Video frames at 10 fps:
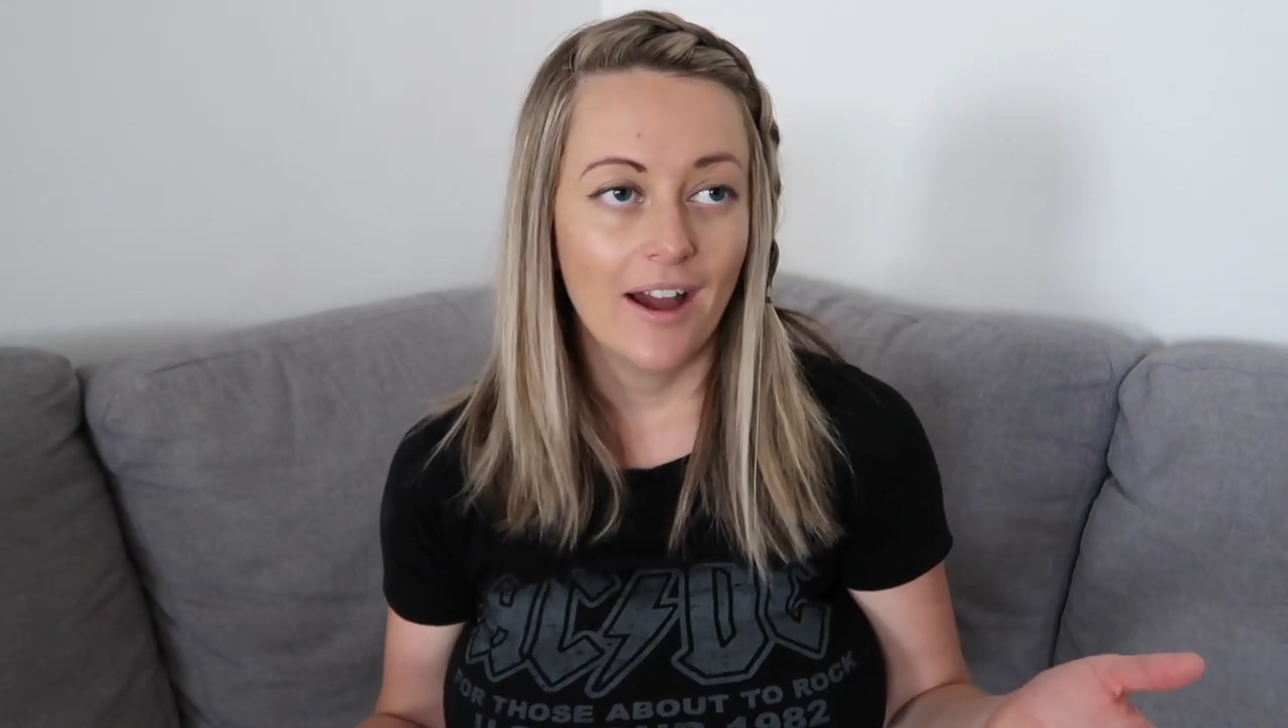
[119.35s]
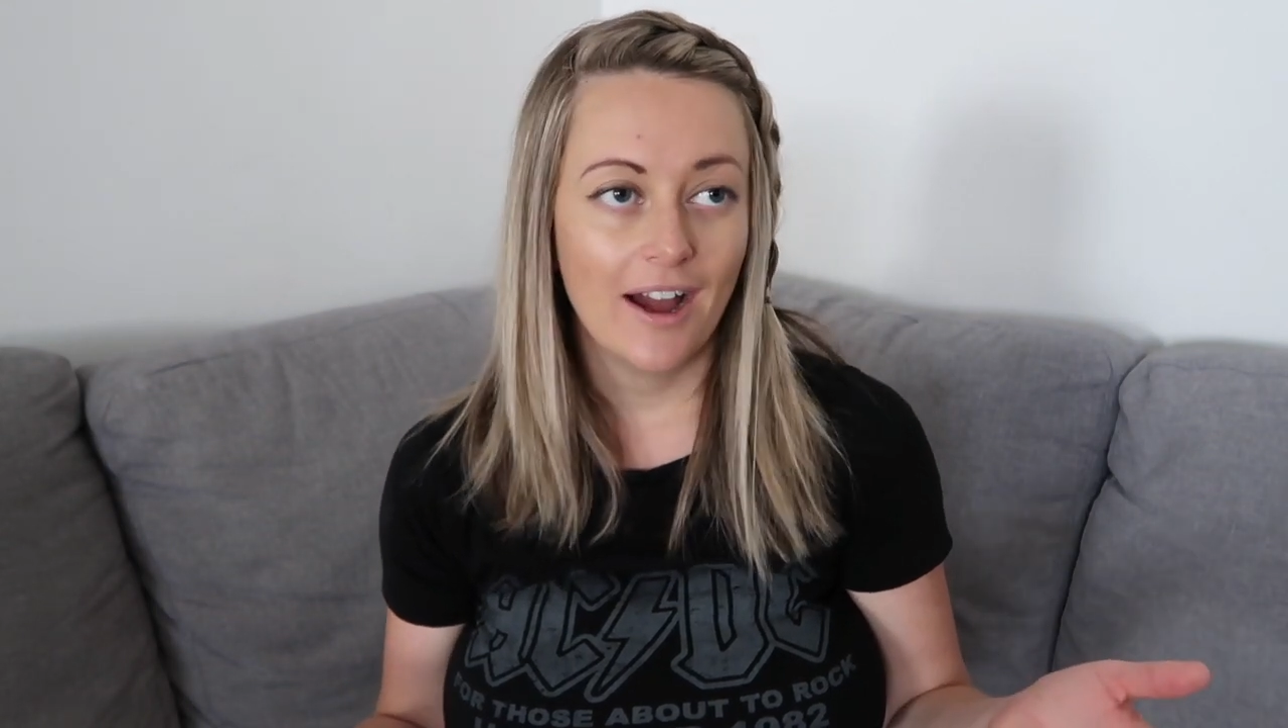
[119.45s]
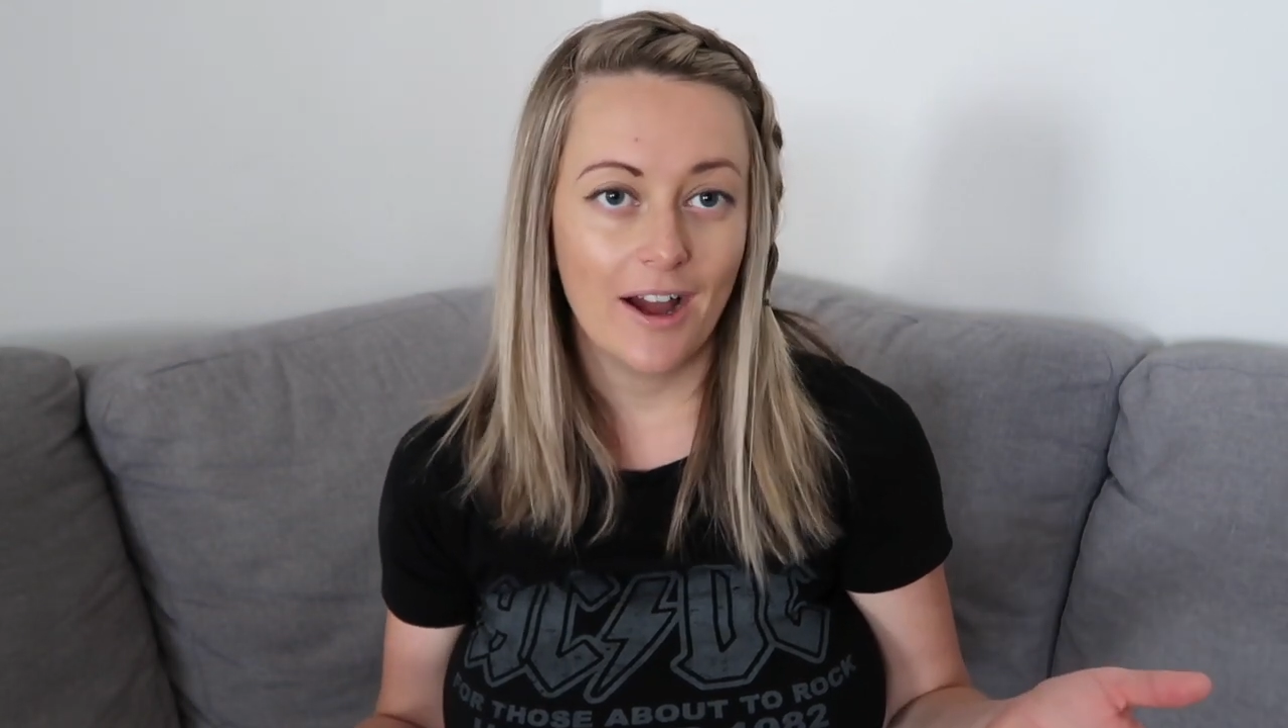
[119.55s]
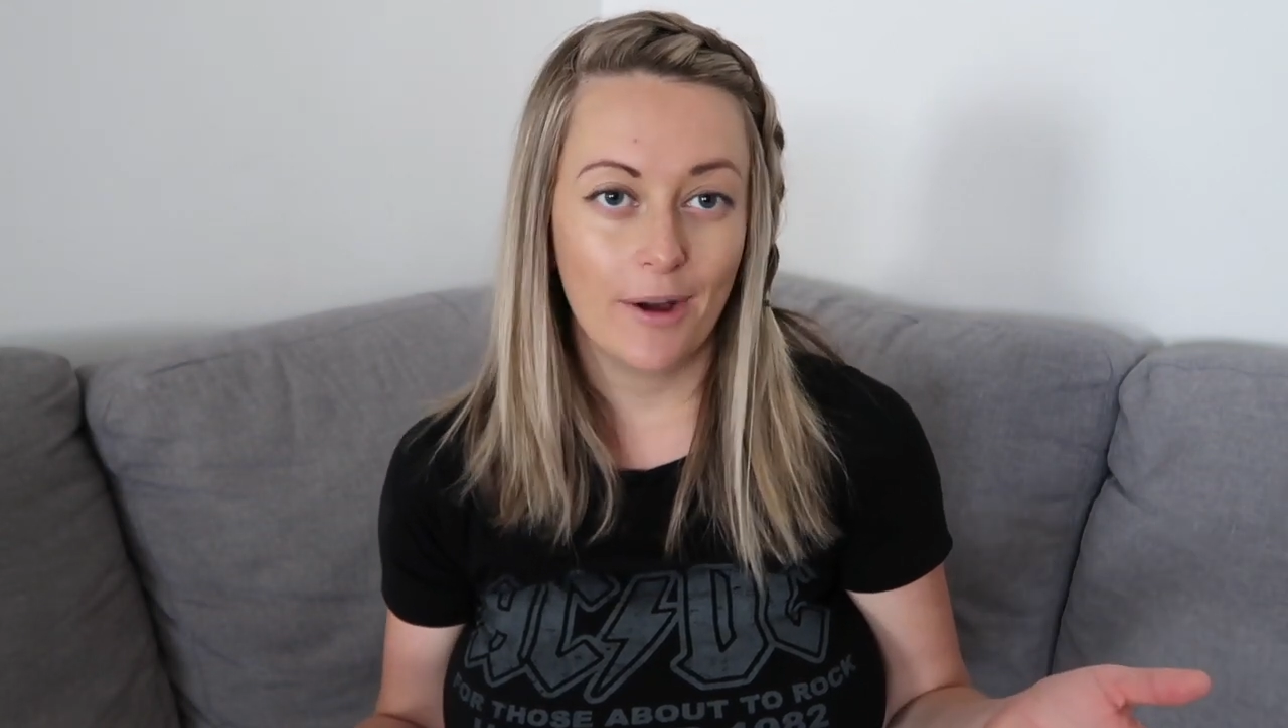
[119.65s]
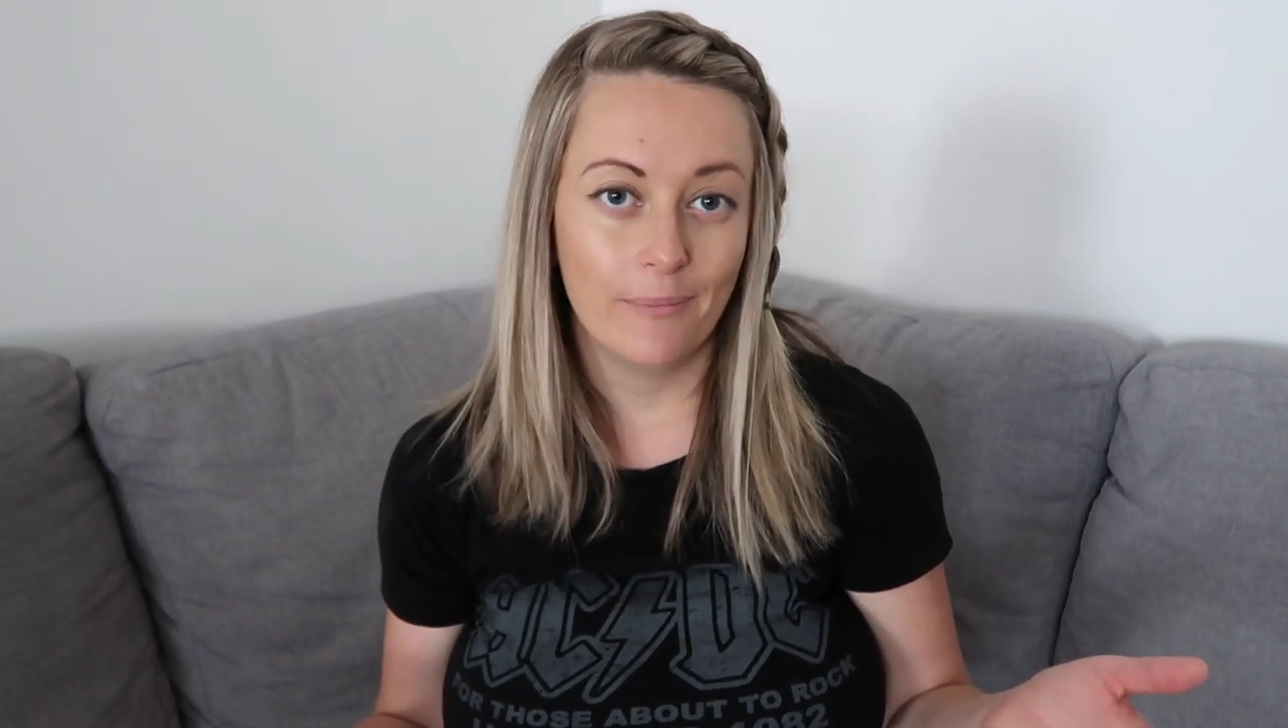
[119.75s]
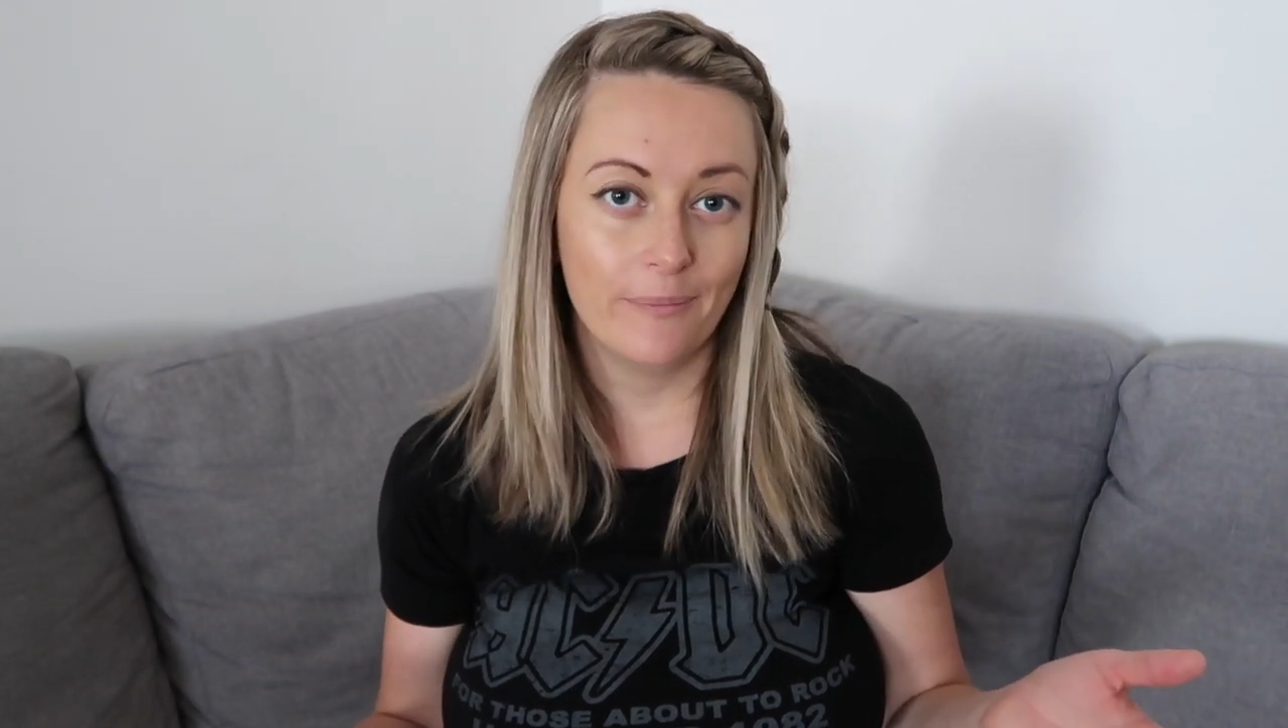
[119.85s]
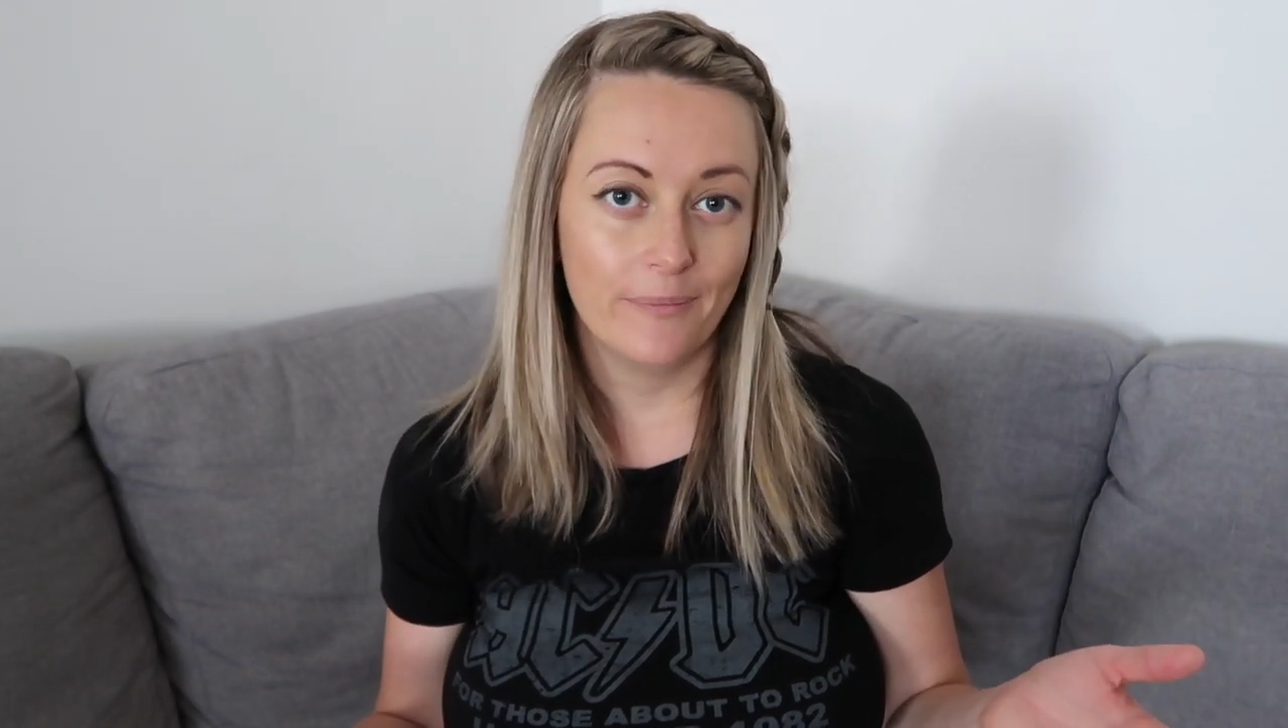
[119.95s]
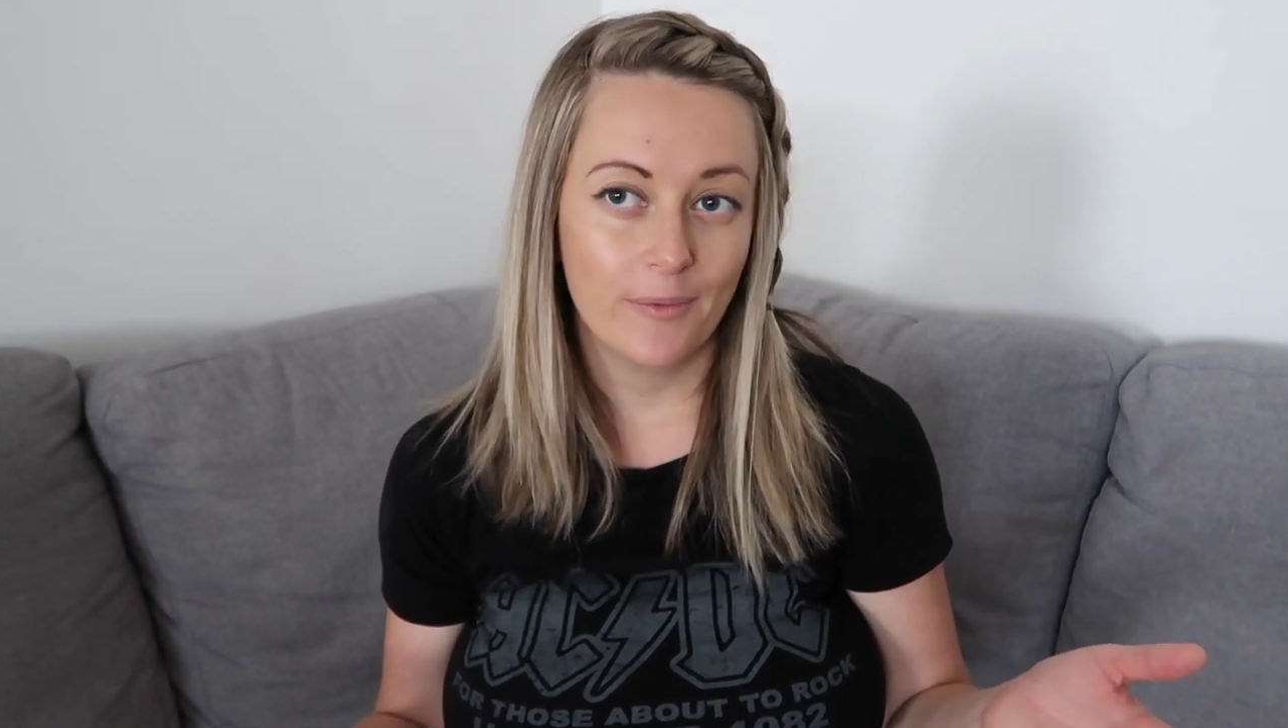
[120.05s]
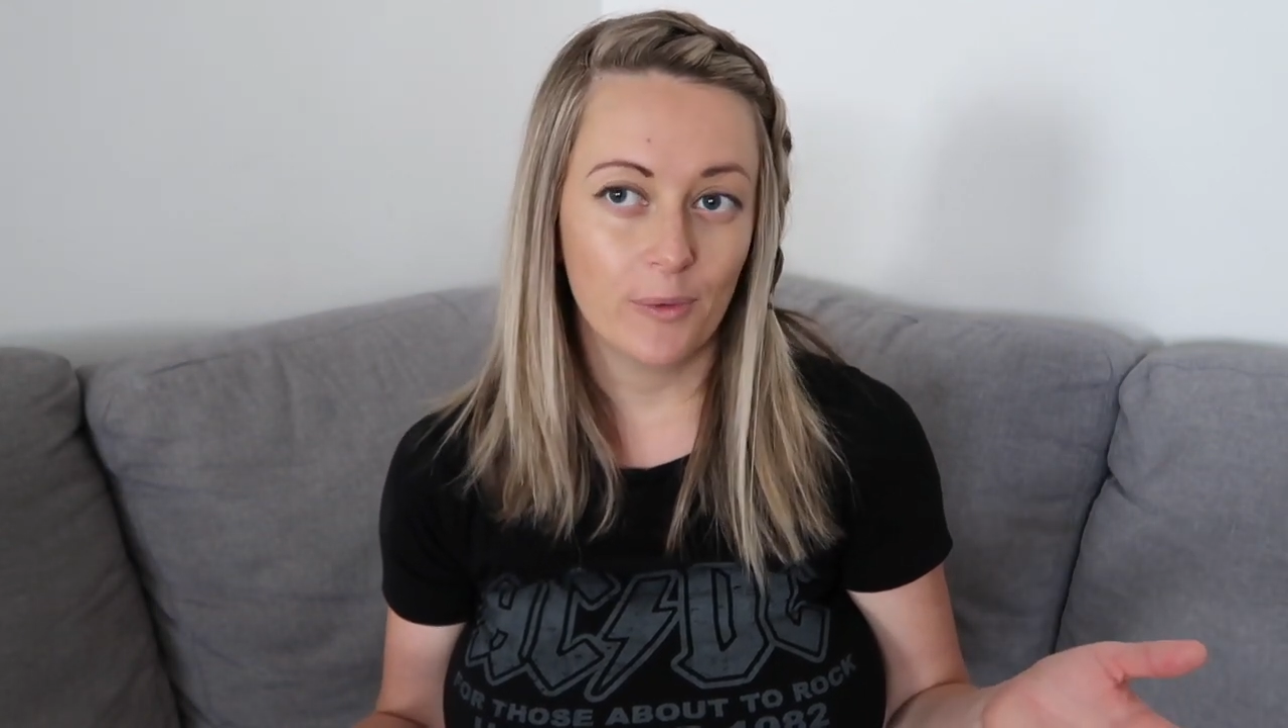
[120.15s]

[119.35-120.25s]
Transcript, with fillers: um,